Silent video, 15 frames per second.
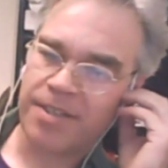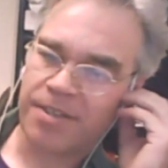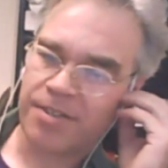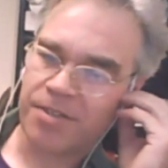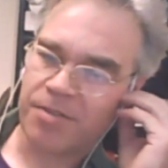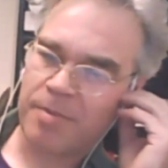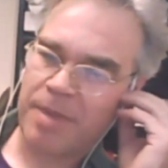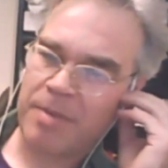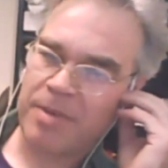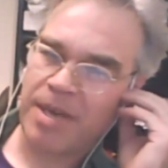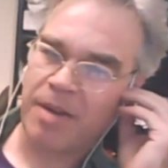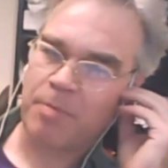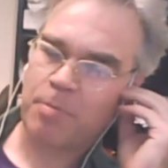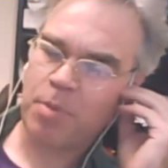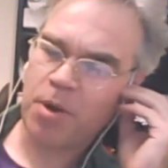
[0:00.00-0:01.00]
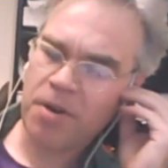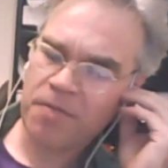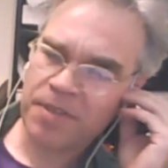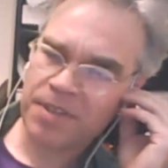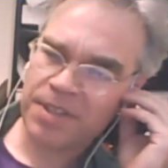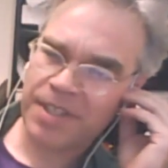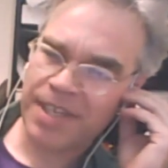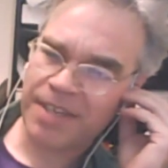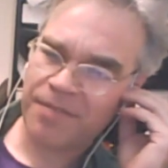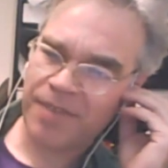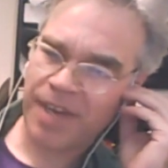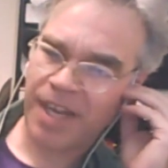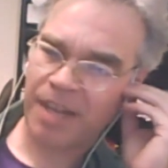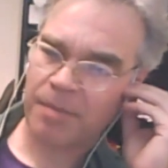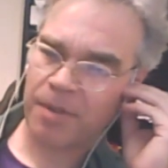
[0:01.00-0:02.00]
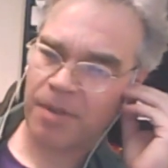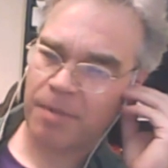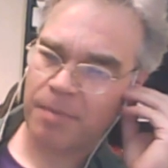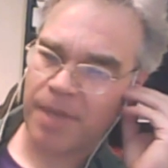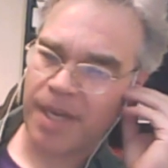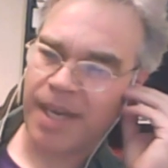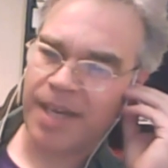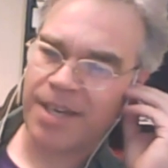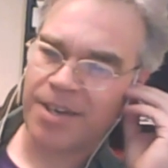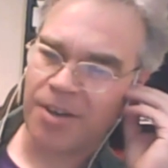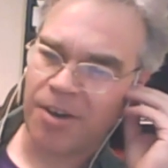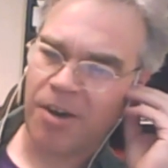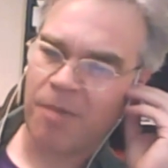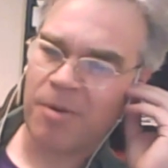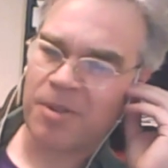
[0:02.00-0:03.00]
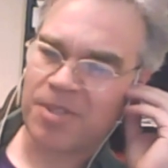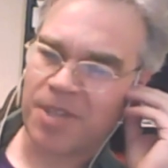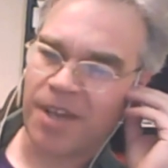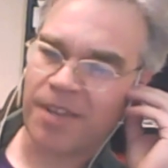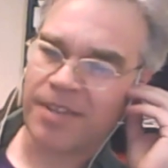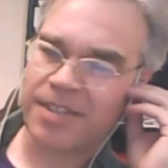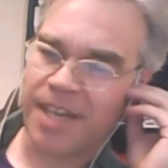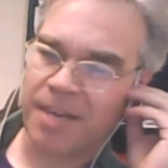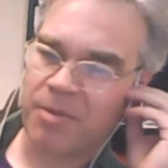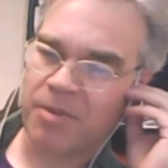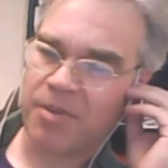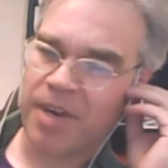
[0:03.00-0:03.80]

you know, so we're maybe not perfectly infallible, but, you know, almost all the time